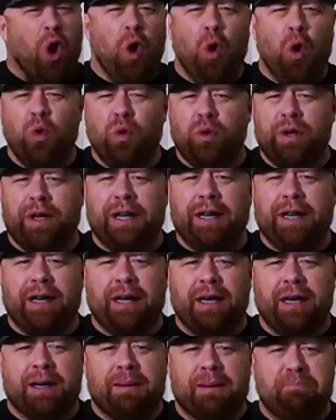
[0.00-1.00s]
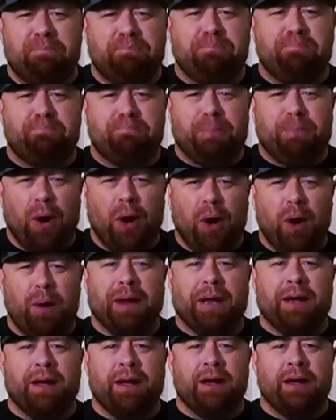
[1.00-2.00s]
Only
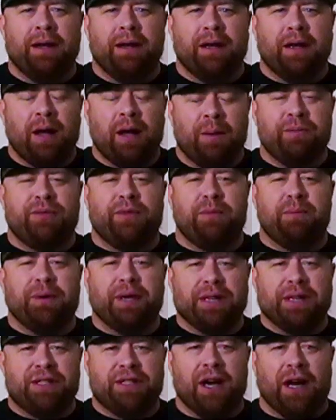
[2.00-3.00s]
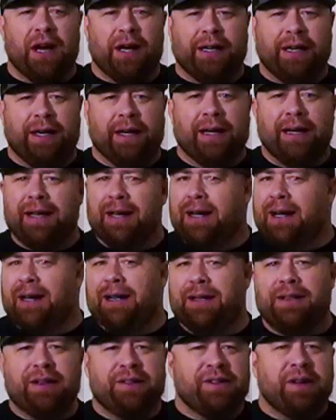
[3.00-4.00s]
bourbon comes from Kentucky.
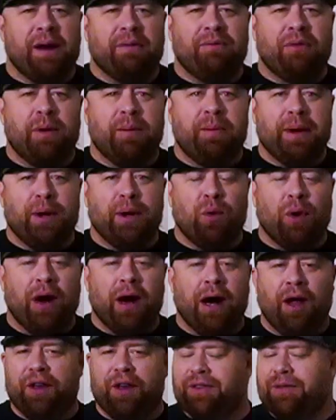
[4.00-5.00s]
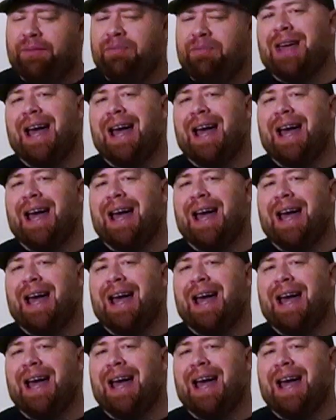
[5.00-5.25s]
It doesn't come from anywhere else.